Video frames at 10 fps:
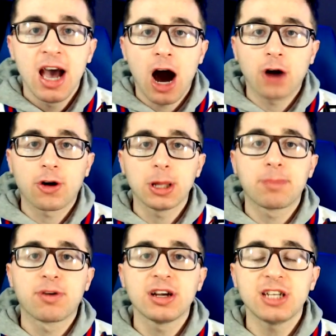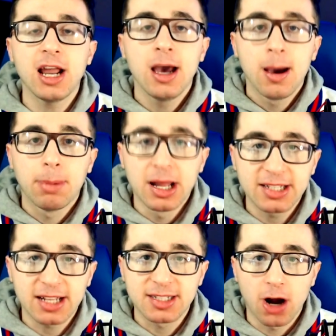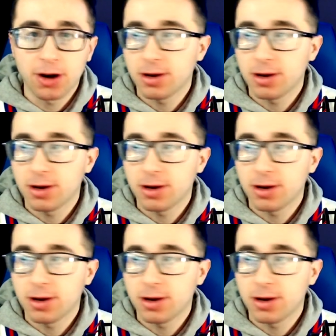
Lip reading: I'll greatly appreciate it, but let's get started.